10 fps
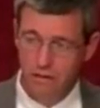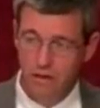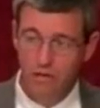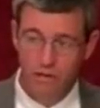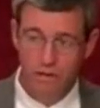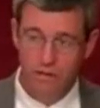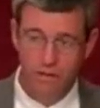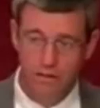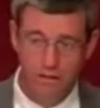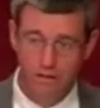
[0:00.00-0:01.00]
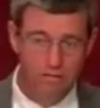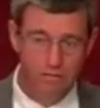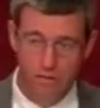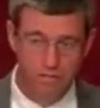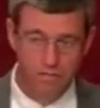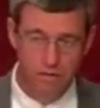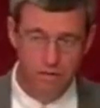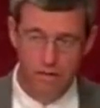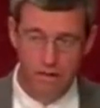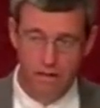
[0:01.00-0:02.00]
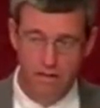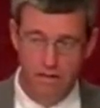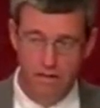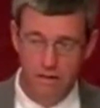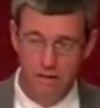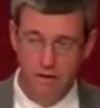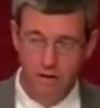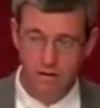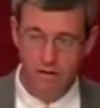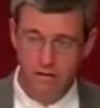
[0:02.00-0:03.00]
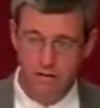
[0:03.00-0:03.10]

And note, this is not silly talk.